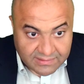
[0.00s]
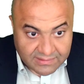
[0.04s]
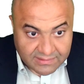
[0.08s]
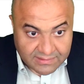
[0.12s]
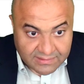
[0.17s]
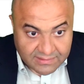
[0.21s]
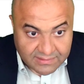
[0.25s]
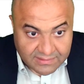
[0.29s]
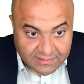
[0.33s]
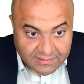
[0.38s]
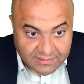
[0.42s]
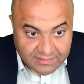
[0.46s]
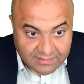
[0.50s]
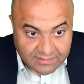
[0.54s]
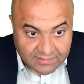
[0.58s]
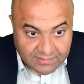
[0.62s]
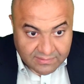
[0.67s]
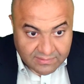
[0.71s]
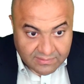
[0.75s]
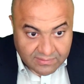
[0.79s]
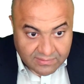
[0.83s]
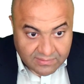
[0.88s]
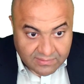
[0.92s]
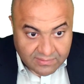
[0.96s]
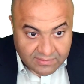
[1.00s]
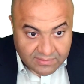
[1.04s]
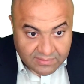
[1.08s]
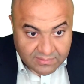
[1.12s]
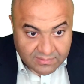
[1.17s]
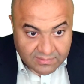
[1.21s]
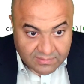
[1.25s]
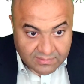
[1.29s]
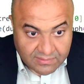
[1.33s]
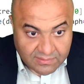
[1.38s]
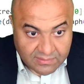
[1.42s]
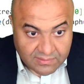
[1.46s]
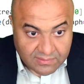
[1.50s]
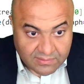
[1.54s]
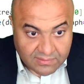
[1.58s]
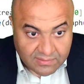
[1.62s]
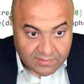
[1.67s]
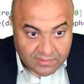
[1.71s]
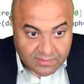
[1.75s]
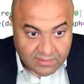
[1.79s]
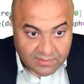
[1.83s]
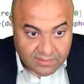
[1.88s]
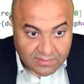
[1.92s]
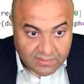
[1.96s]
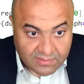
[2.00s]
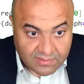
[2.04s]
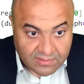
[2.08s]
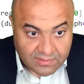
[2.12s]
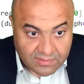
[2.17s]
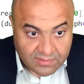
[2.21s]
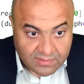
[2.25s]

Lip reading: Nobody speaks.